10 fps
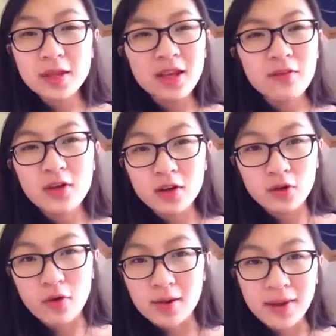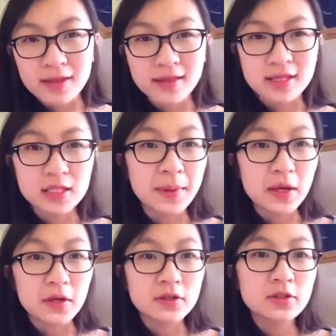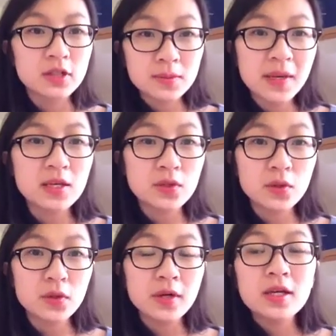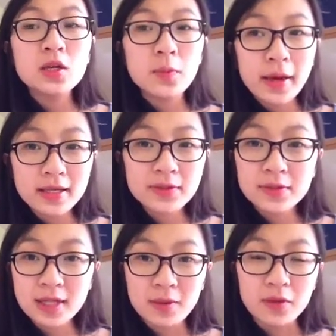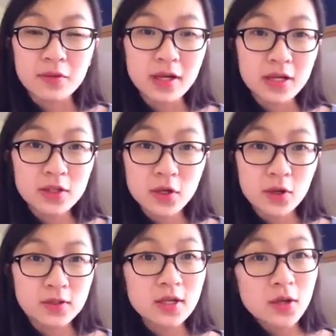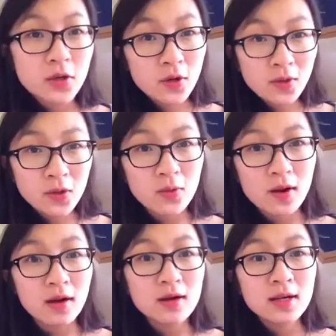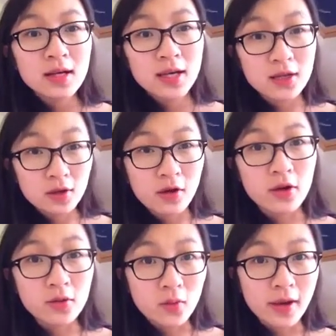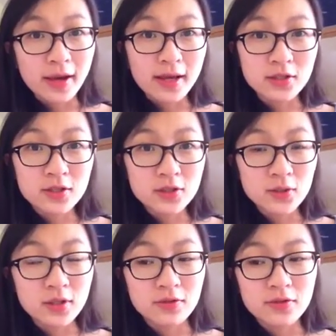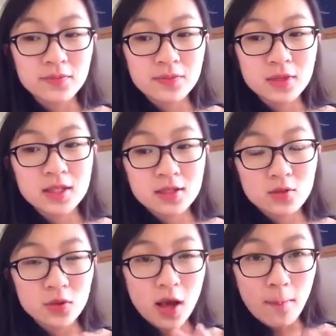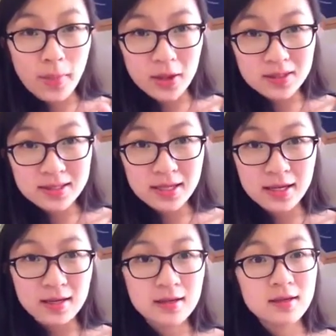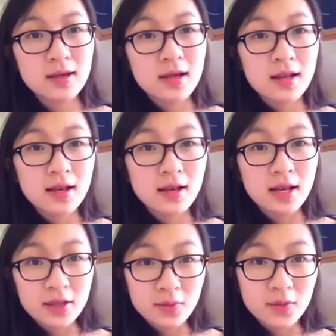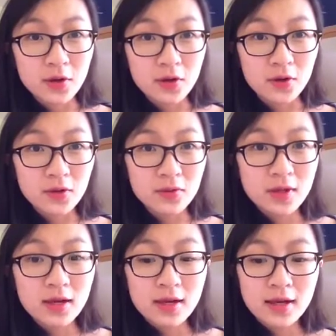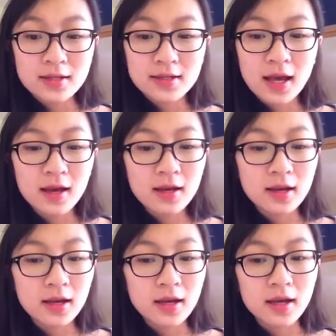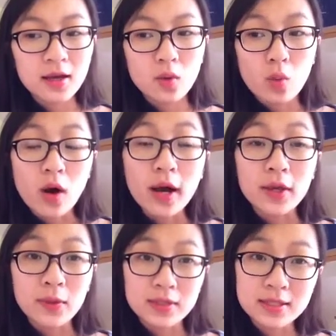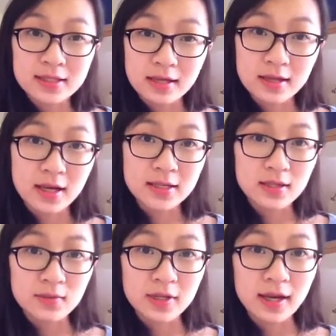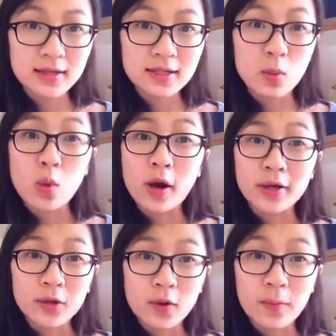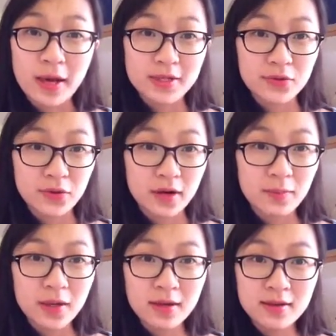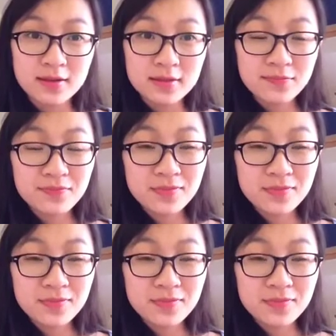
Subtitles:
never going to write bad things about you. Just make sure your personal statement really shows who you are in your own way, and just sort of, without boasting, let them know exactly why you want to study that subject and why you are best for it. Because